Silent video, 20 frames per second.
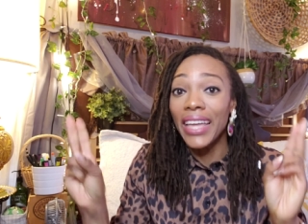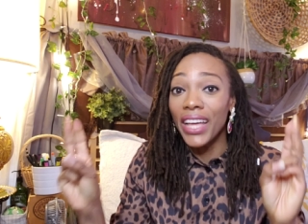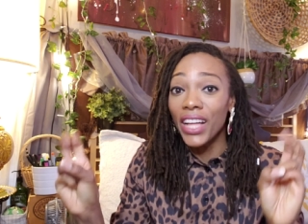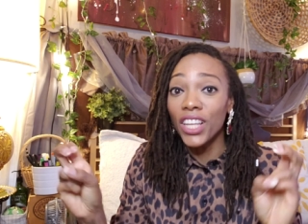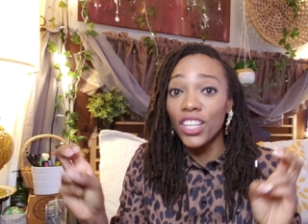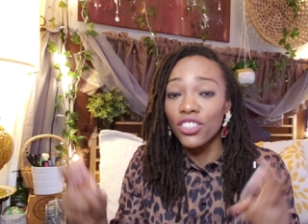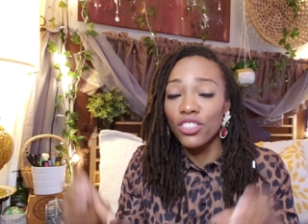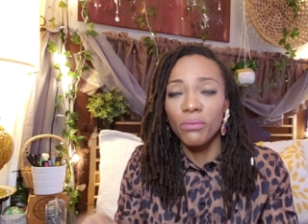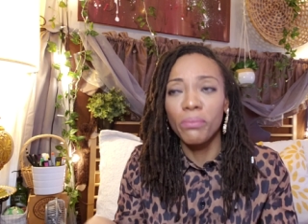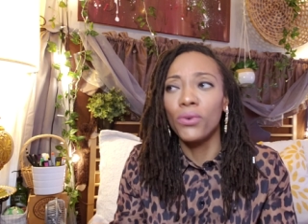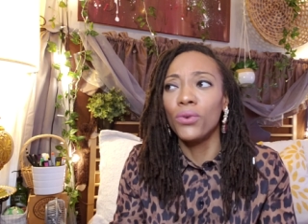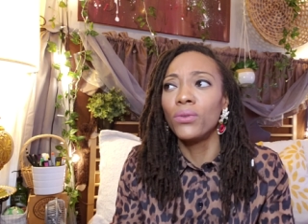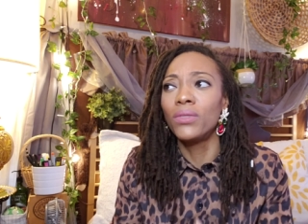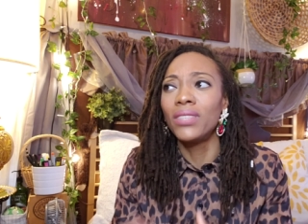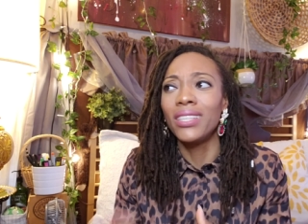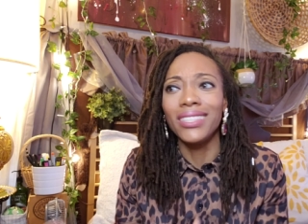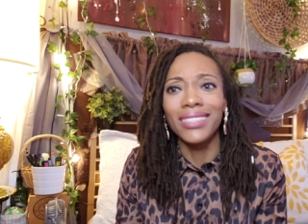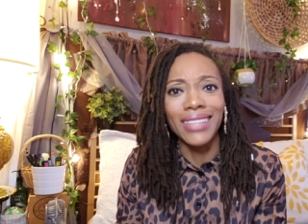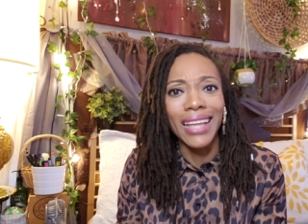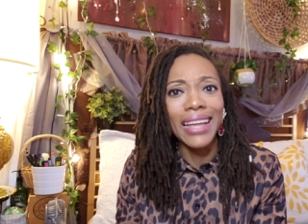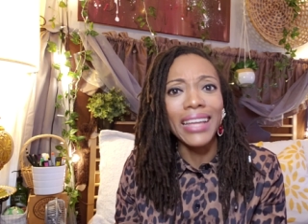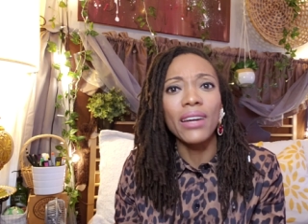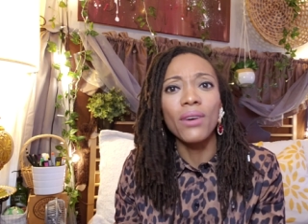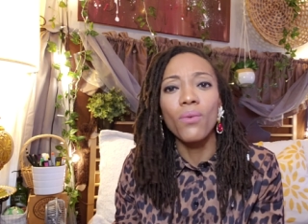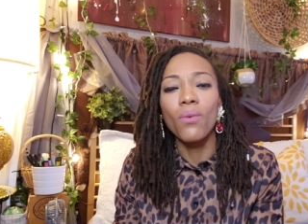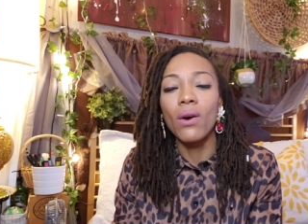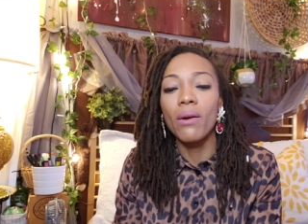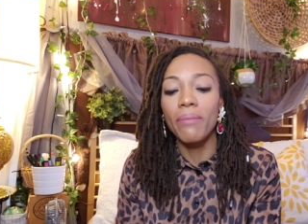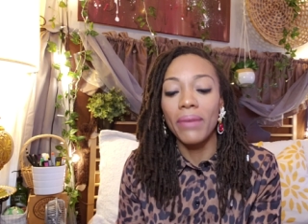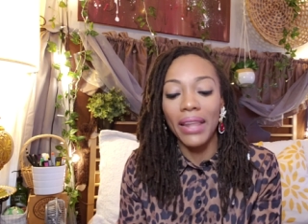eligible to date a
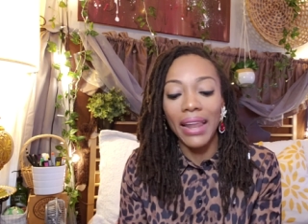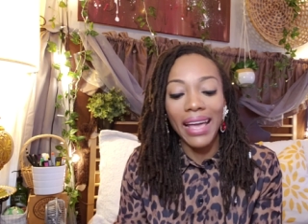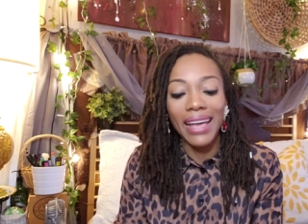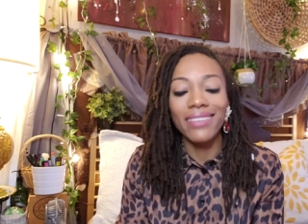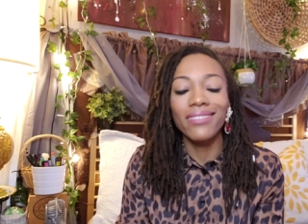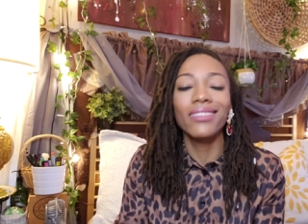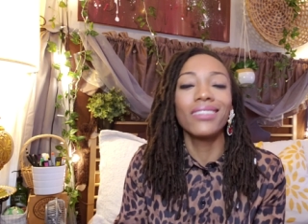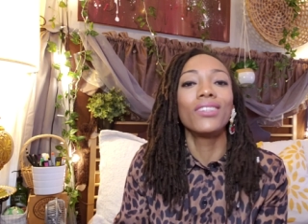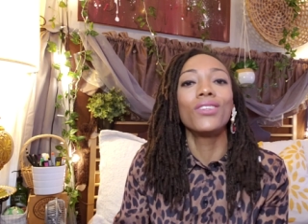woman has to